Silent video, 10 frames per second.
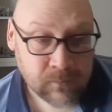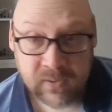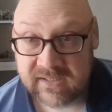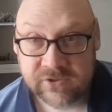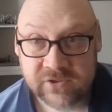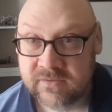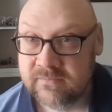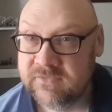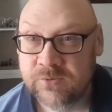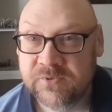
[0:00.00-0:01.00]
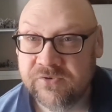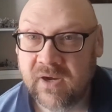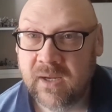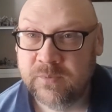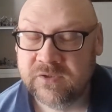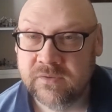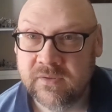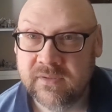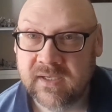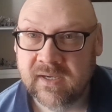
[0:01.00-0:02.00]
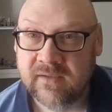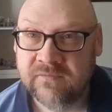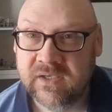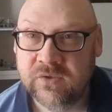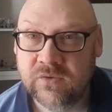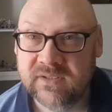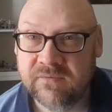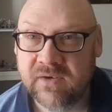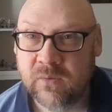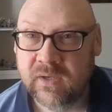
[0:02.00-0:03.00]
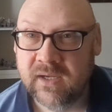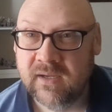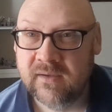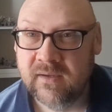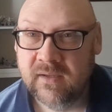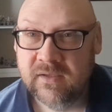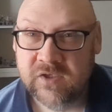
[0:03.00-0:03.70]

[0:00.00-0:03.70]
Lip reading: Please just subscribe so you get the videos every now and again,